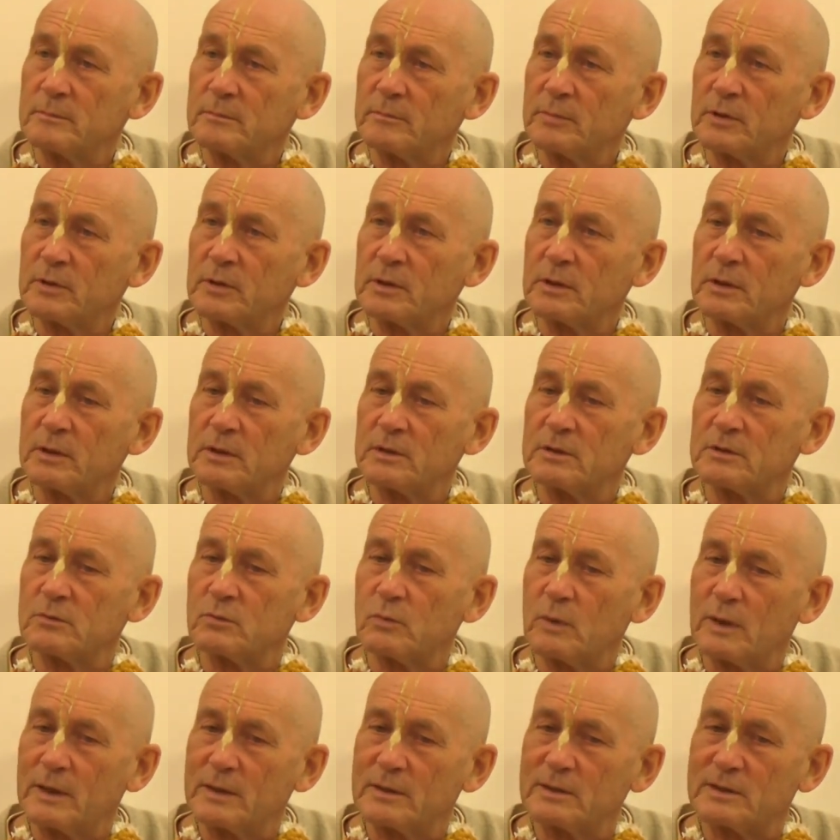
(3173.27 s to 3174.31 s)
Because
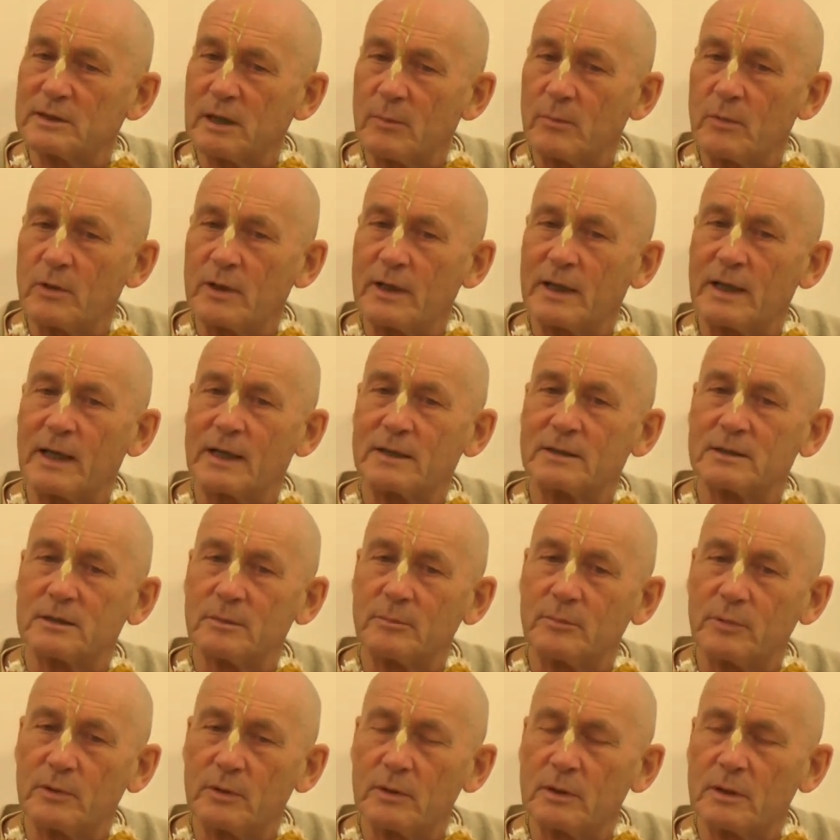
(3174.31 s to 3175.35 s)
when somebody gets
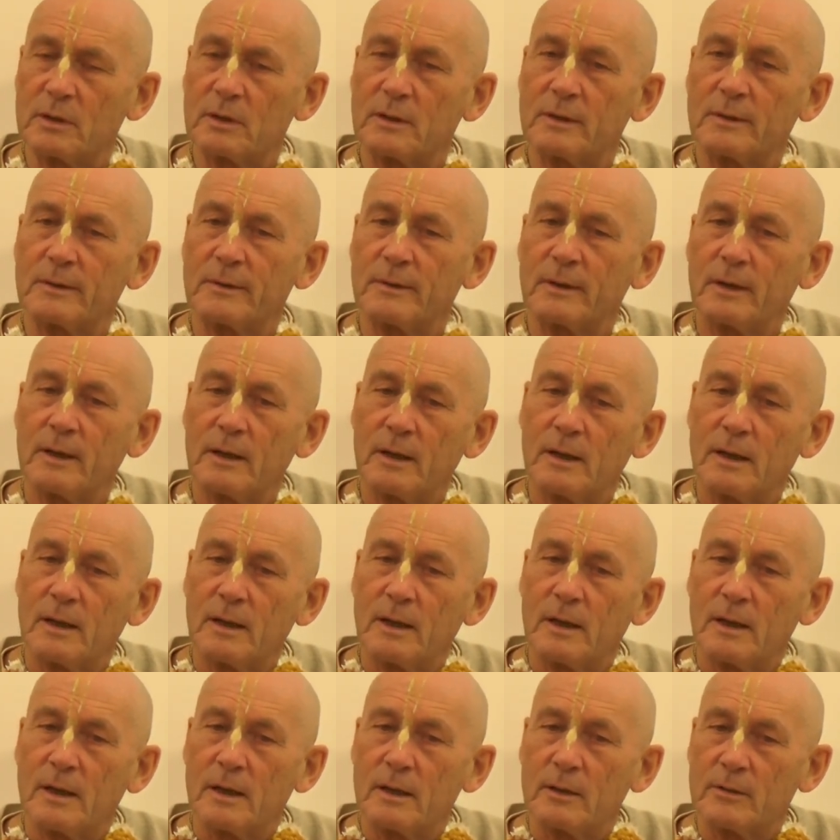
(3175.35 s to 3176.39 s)
a book,
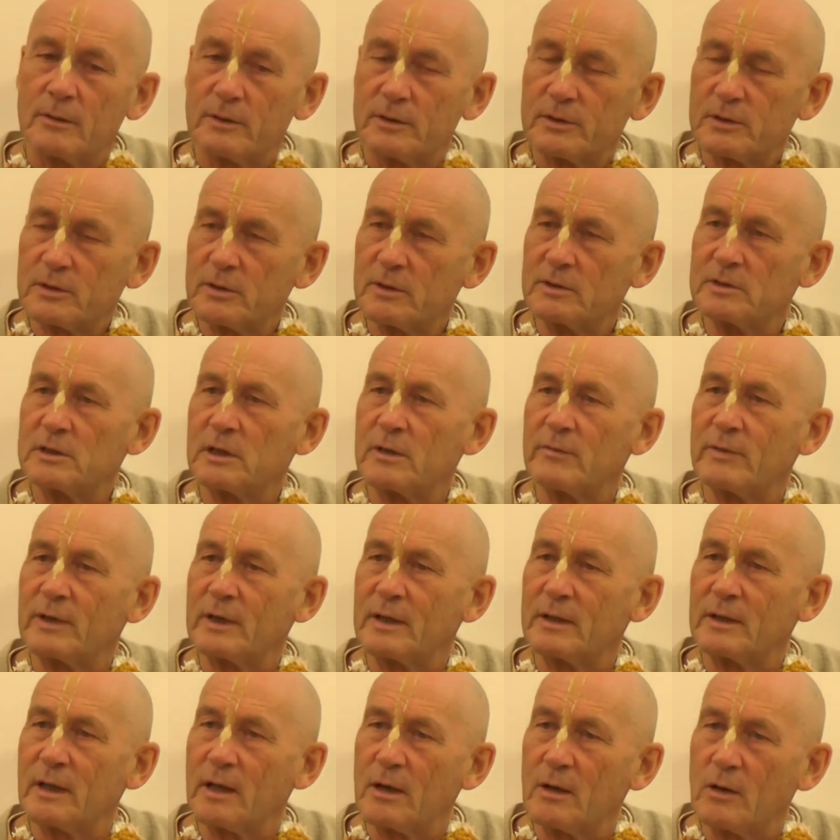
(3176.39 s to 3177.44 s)
Krishna is living
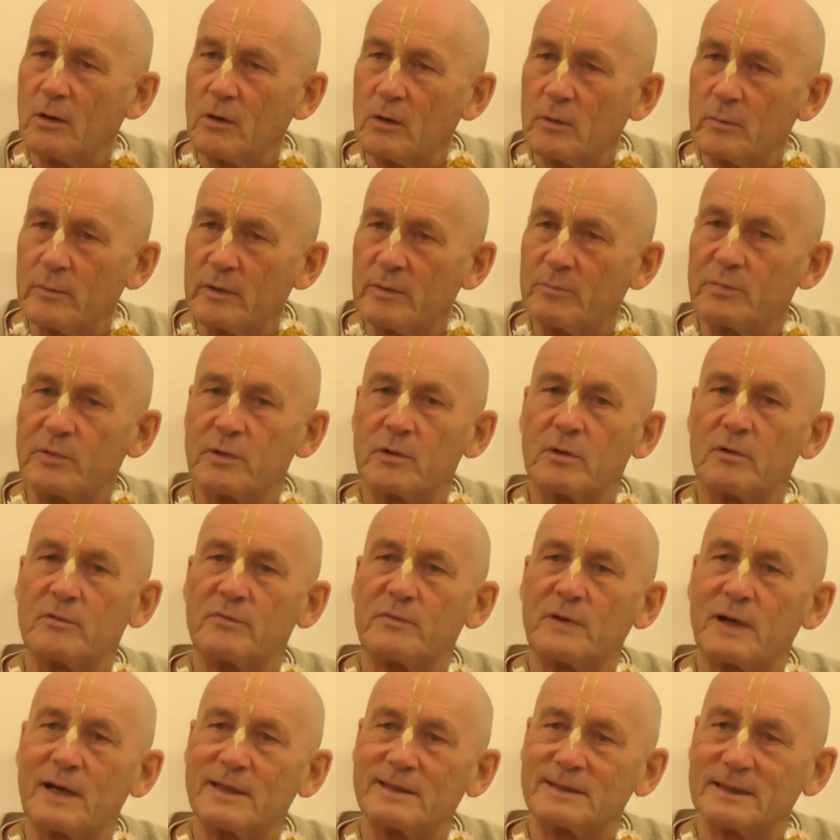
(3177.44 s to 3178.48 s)
in their home, he
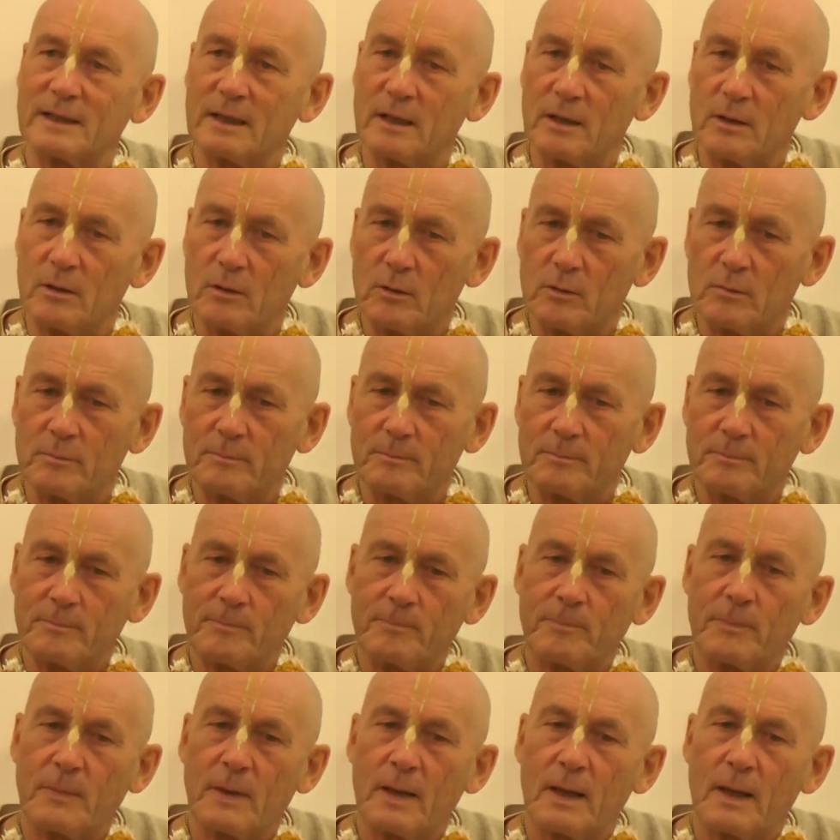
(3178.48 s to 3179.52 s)
purifies their home,
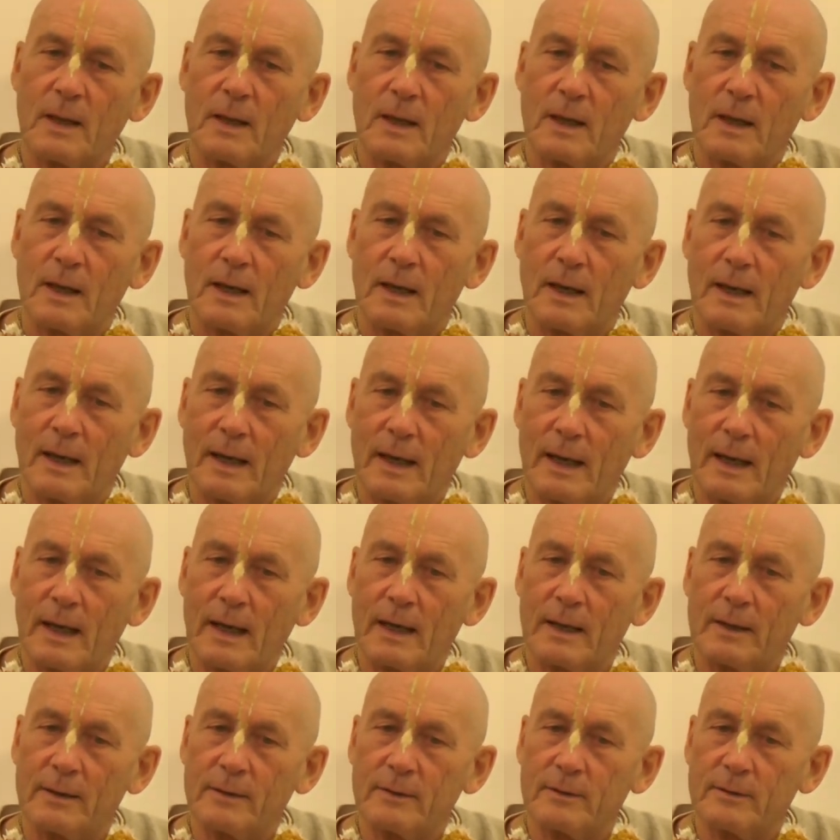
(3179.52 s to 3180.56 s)

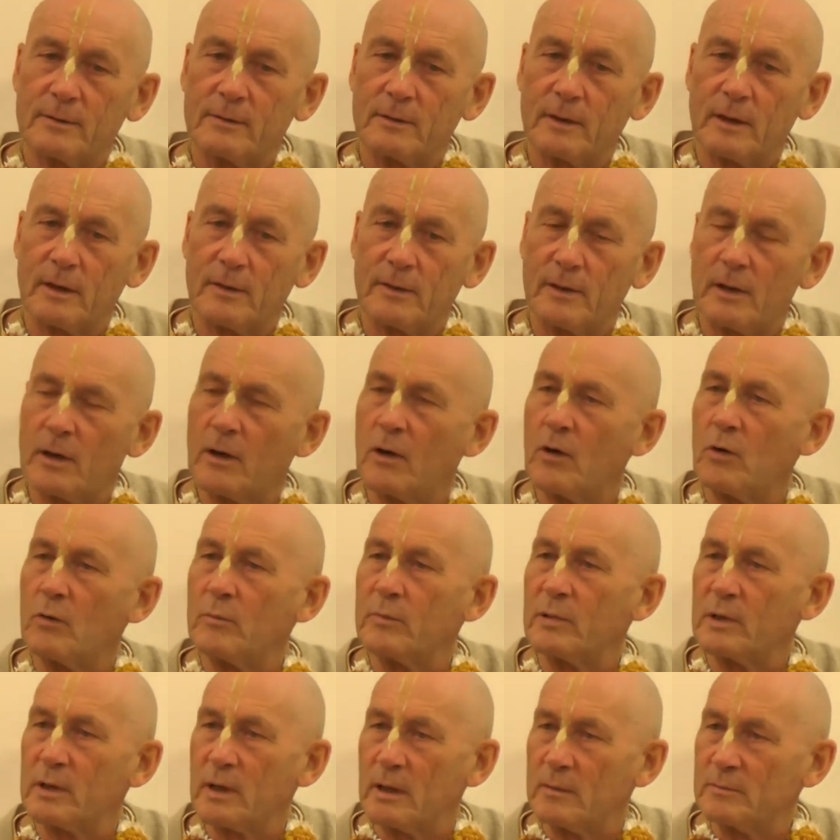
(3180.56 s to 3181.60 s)
and their
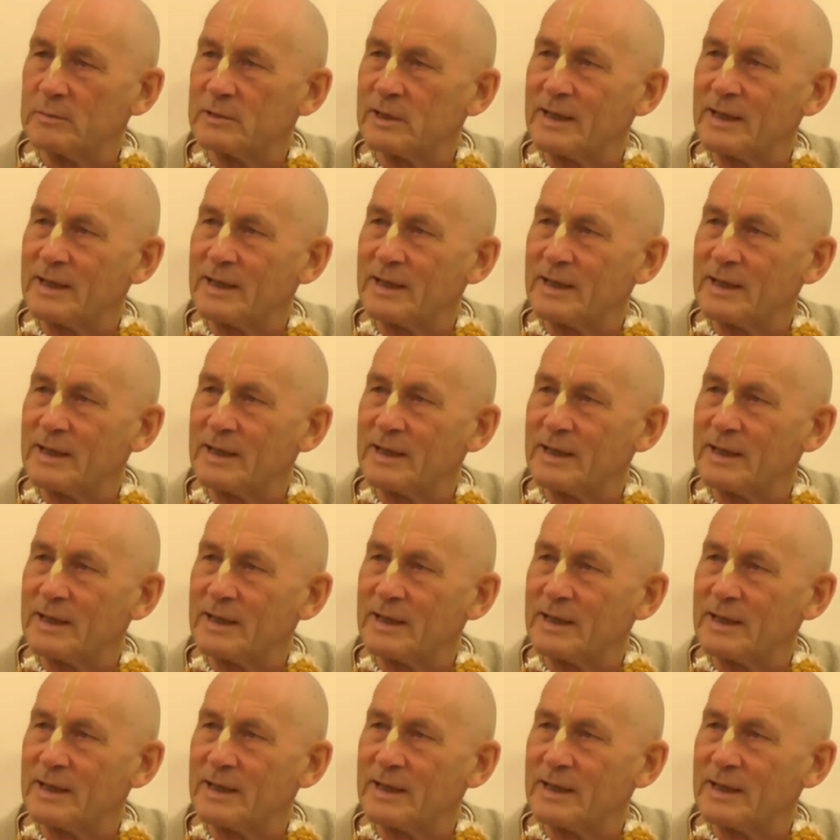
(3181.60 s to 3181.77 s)
home becomes